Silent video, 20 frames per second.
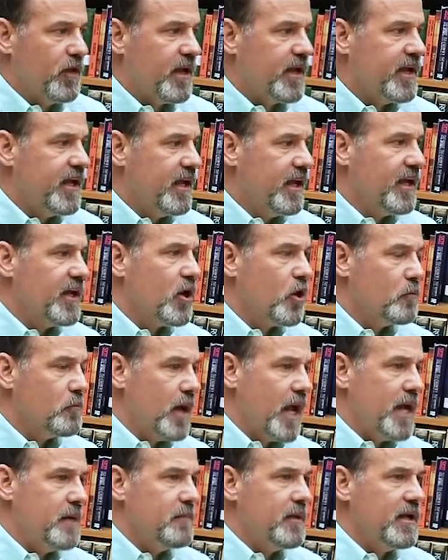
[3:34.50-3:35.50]
killing her
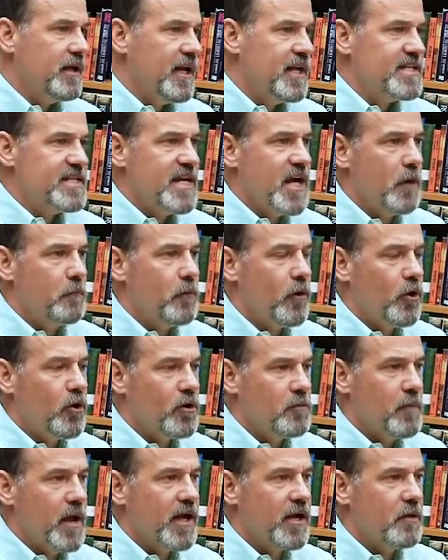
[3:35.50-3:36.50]
baby, let's help her to
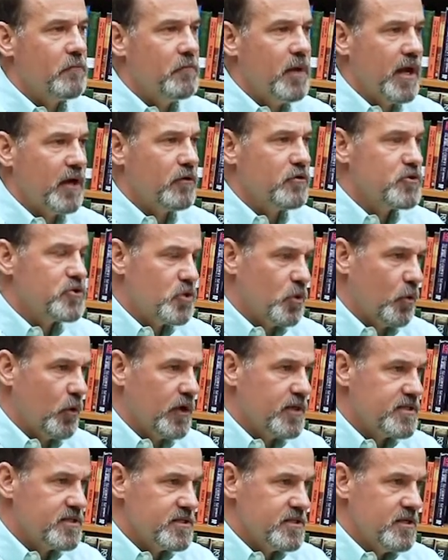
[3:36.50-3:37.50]
make a better
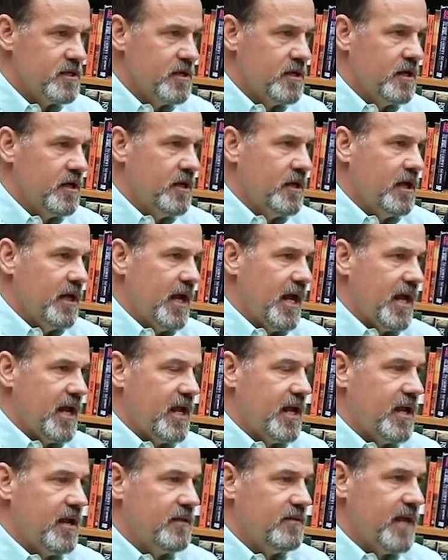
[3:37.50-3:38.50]
choice.
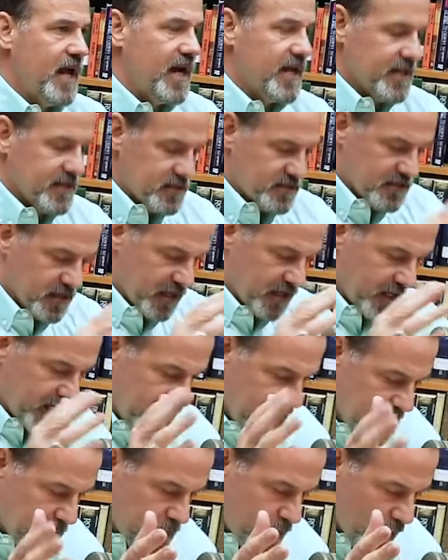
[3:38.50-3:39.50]
And that is to
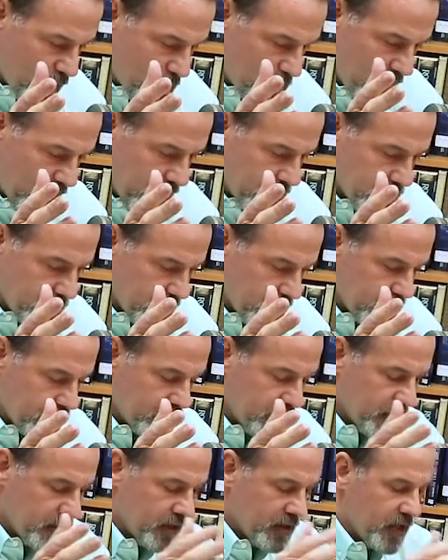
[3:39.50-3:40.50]
keep her baby.
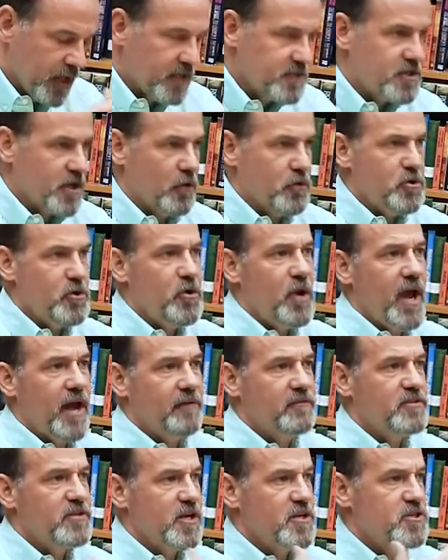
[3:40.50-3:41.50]
And so you have
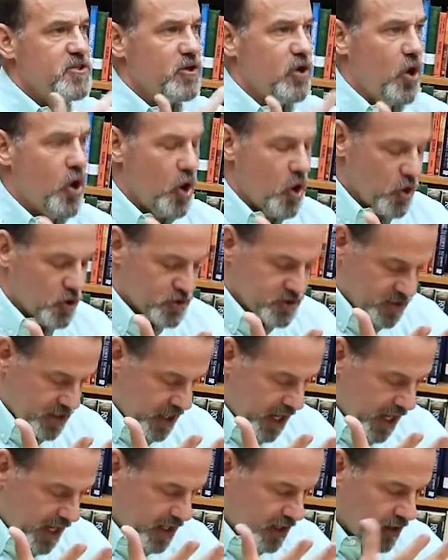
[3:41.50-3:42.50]
such laws
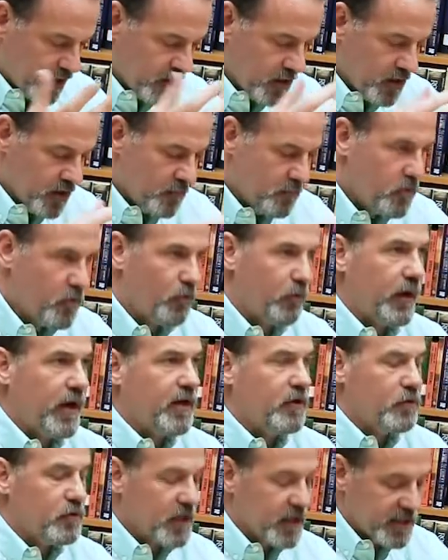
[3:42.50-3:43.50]
like
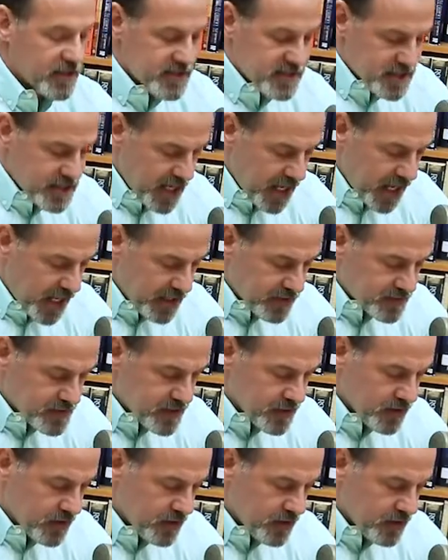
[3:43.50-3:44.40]
parental consent,